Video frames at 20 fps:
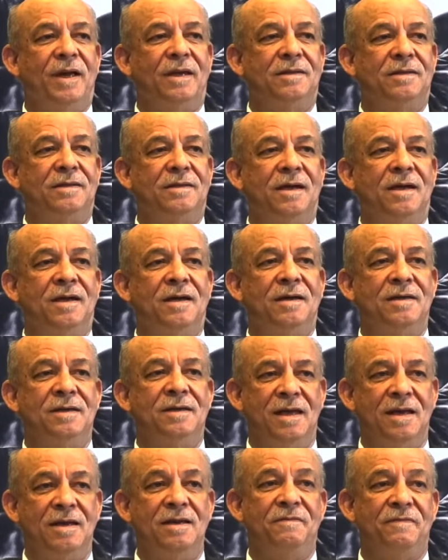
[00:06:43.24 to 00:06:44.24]
But
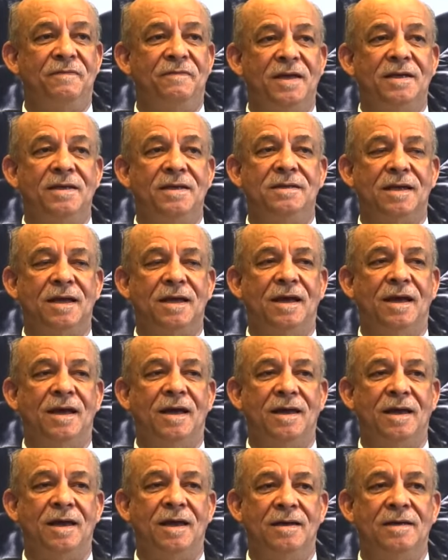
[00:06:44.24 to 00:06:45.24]
in any event,
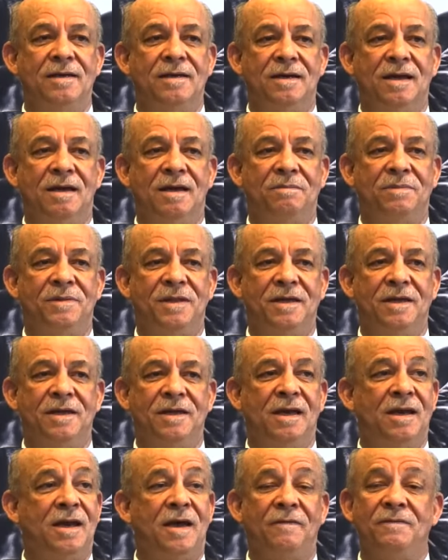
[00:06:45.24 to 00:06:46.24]
I ended up
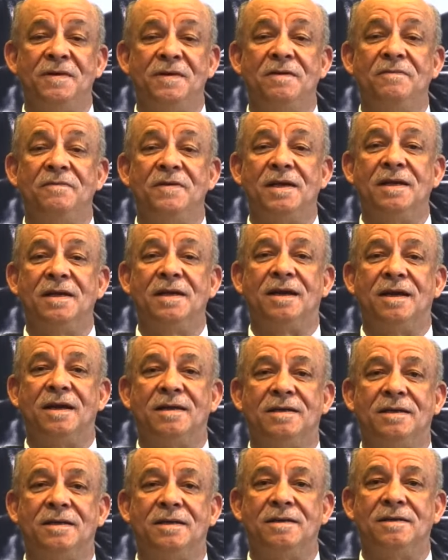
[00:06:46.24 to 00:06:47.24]
there, and I've never
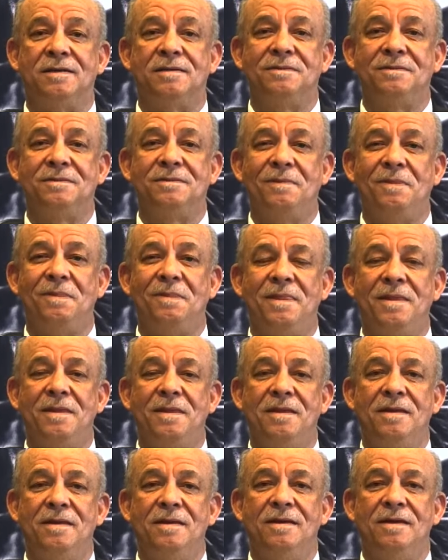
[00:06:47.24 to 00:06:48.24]
regretted it.
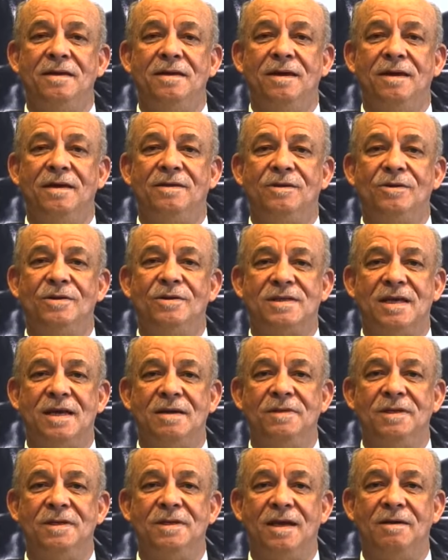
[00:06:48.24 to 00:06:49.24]
It took
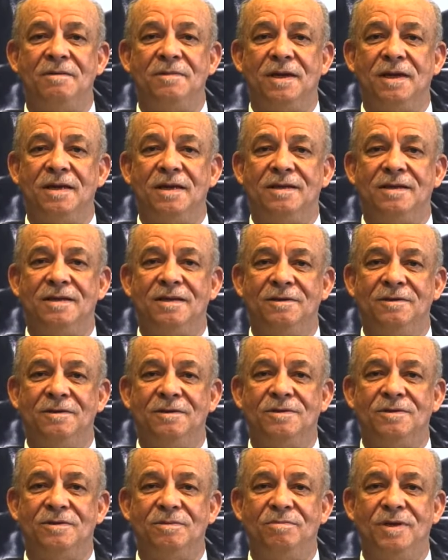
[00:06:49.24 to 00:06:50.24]
some time getting
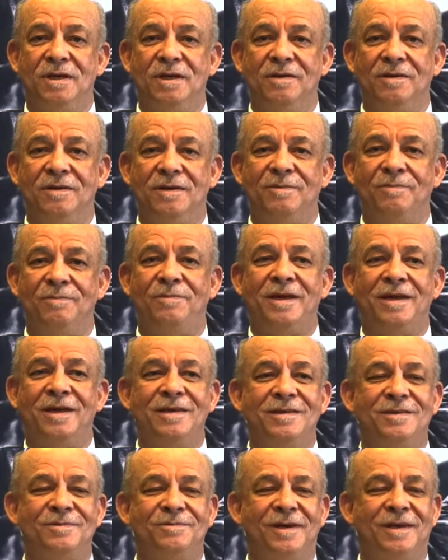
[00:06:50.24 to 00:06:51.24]
used to being on the
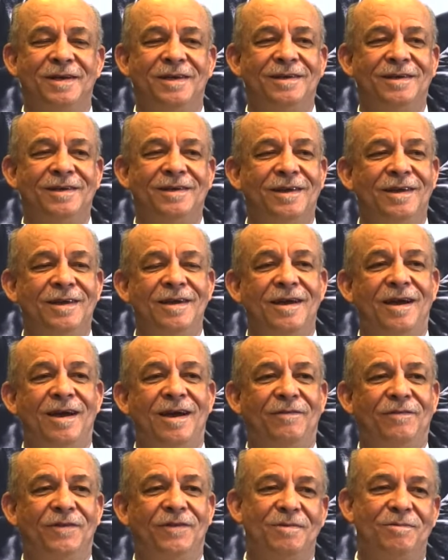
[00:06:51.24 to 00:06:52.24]
bench, but
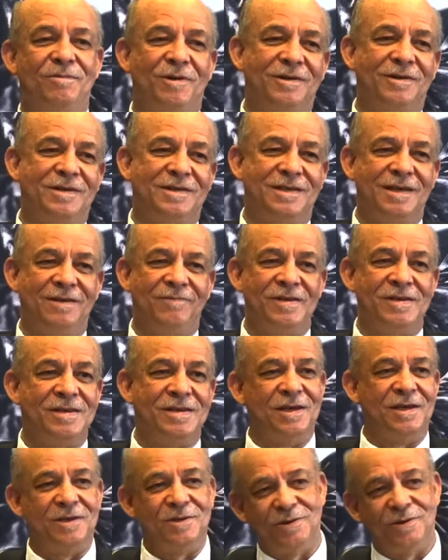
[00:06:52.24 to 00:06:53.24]
after about 7
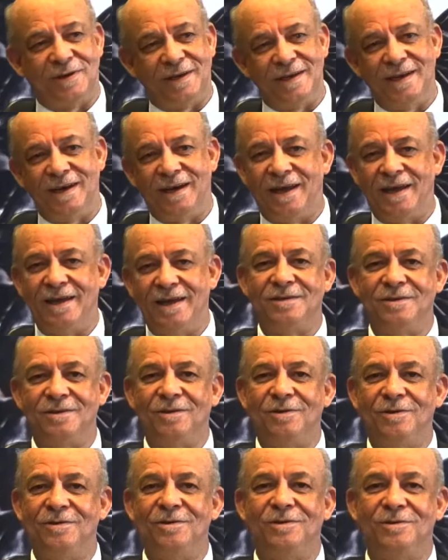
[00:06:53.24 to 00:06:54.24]
years, you realize you're
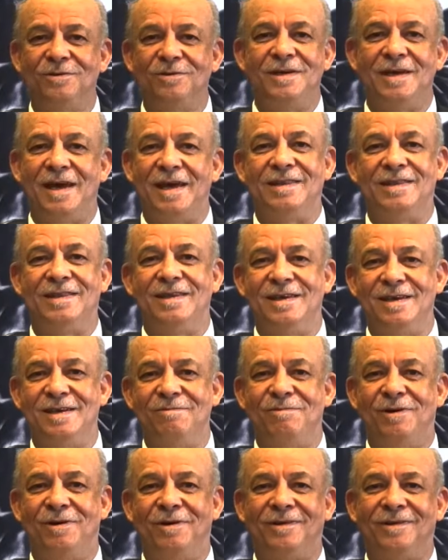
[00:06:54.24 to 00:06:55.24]
going to do nothing
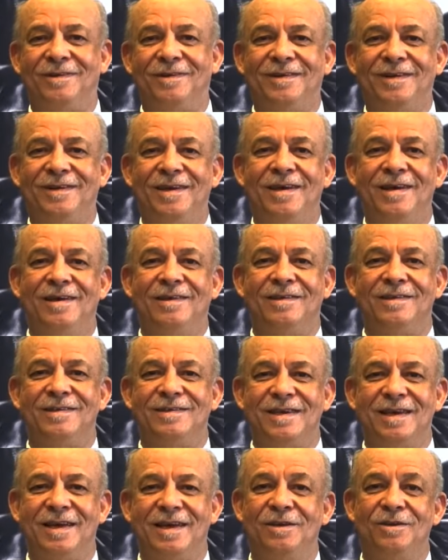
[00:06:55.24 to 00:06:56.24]
about the
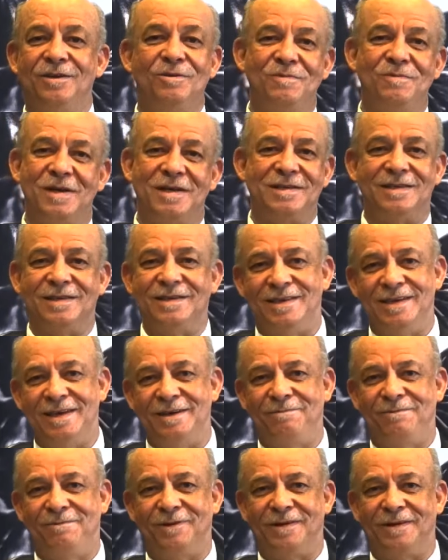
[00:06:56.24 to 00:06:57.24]
salary. You must
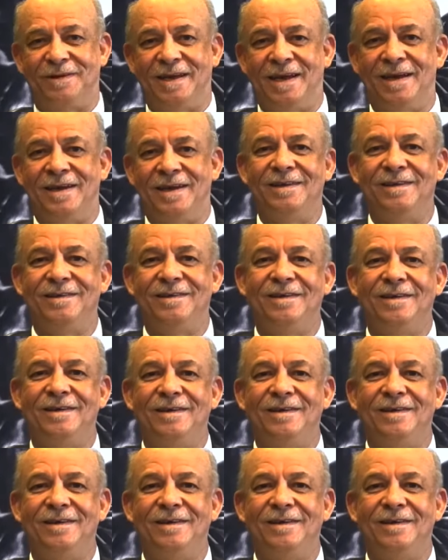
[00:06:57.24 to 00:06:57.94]
adapt or die.